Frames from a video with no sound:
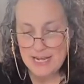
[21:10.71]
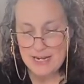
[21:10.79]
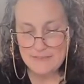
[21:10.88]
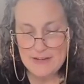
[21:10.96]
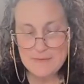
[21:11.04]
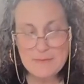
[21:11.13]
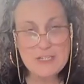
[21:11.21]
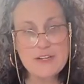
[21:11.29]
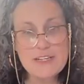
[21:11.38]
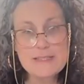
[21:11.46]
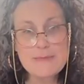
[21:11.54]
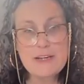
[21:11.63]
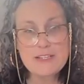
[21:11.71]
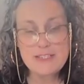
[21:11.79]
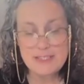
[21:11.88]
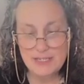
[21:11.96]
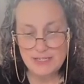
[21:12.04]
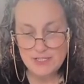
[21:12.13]
and I've got my
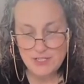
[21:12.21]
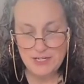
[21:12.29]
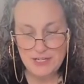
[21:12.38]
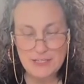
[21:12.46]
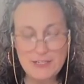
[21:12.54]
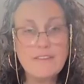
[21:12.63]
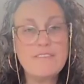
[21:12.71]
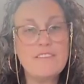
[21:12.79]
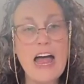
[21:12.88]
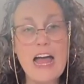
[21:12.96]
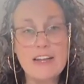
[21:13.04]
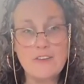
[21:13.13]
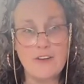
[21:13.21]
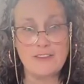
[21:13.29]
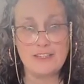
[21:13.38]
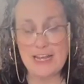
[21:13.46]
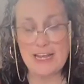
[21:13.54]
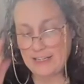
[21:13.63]
transparency sheet flat
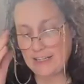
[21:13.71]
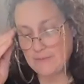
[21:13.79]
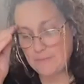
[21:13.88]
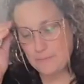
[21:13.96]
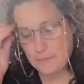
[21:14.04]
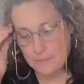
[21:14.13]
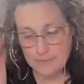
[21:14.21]
on the netting.